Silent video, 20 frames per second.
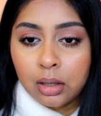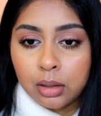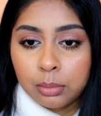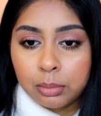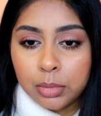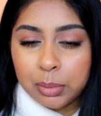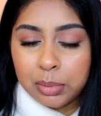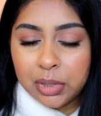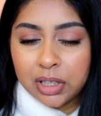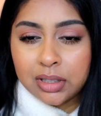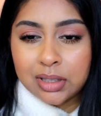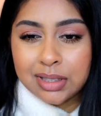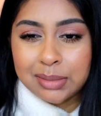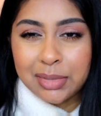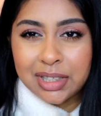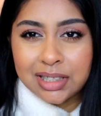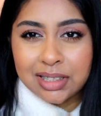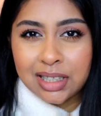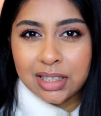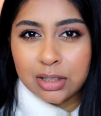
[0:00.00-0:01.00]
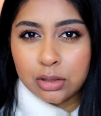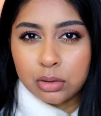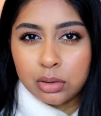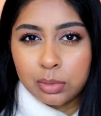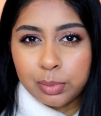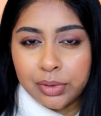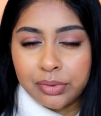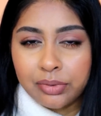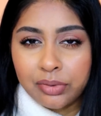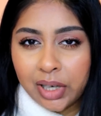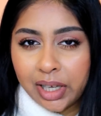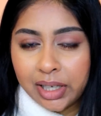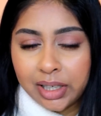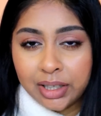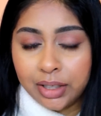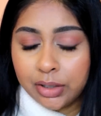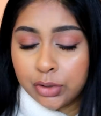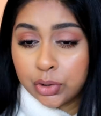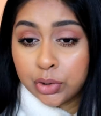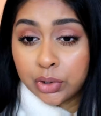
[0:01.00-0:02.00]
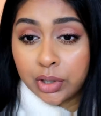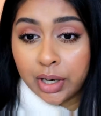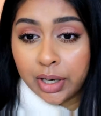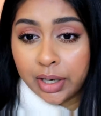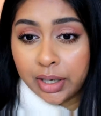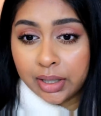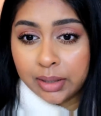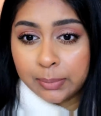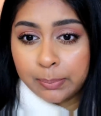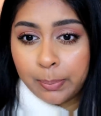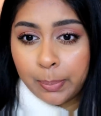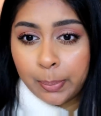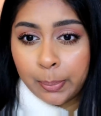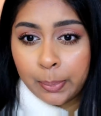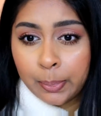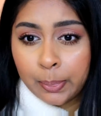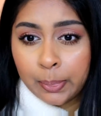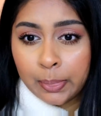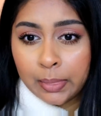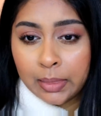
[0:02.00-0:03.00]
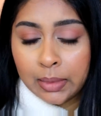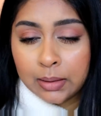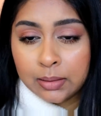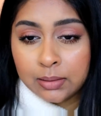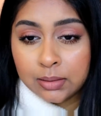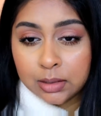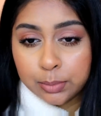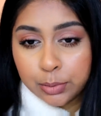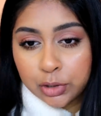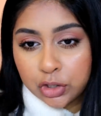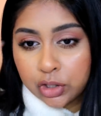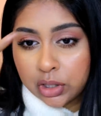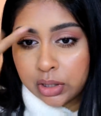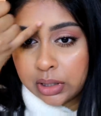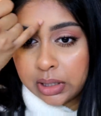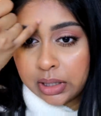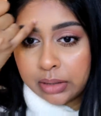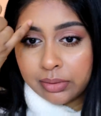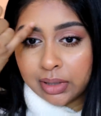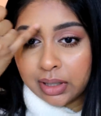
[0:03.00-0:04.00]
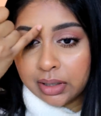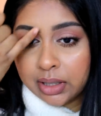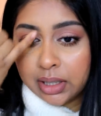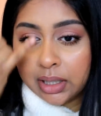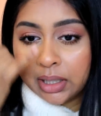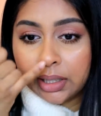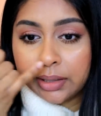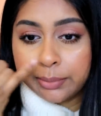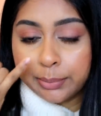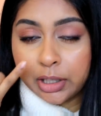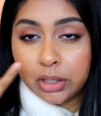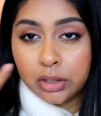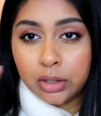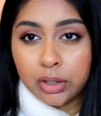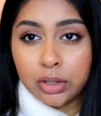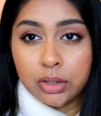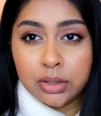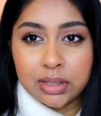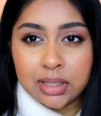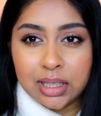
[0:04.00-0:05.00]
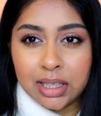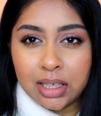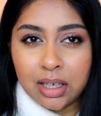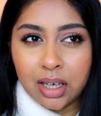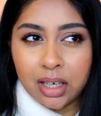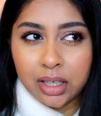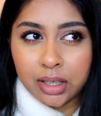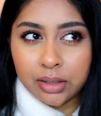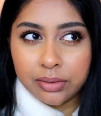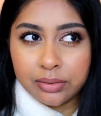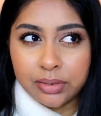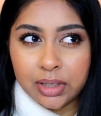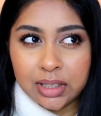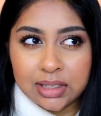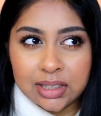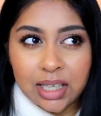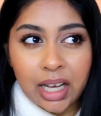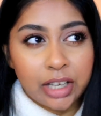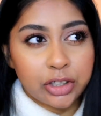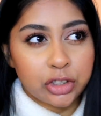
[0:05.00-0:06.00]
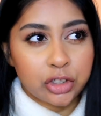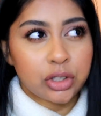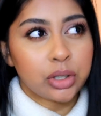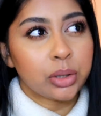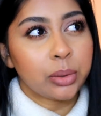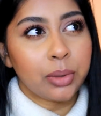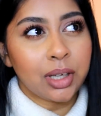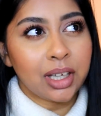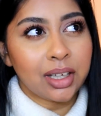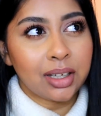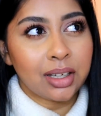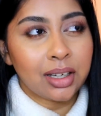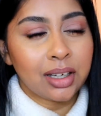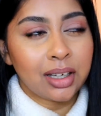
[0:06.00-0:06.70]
But because my skin's super flaky and dry, especially around here, my nose, it kind of attached to it.